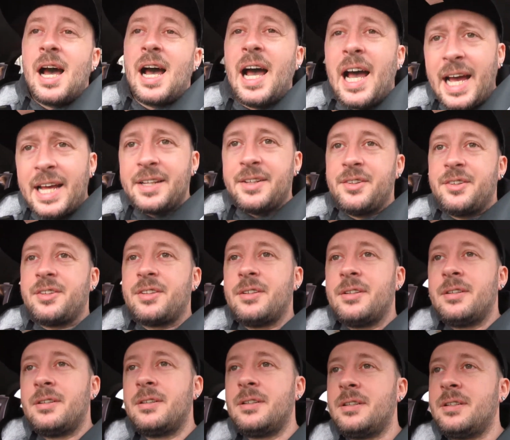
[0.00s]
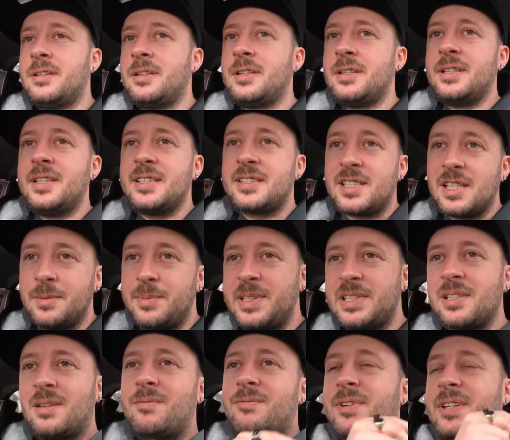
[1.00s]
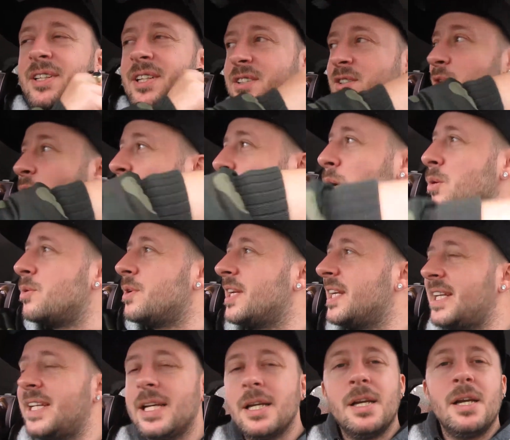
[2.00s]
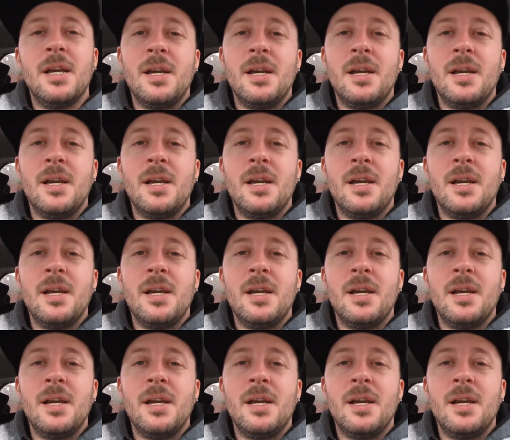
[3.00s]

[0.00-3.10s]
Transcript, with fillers: And it's gonna be something that's not only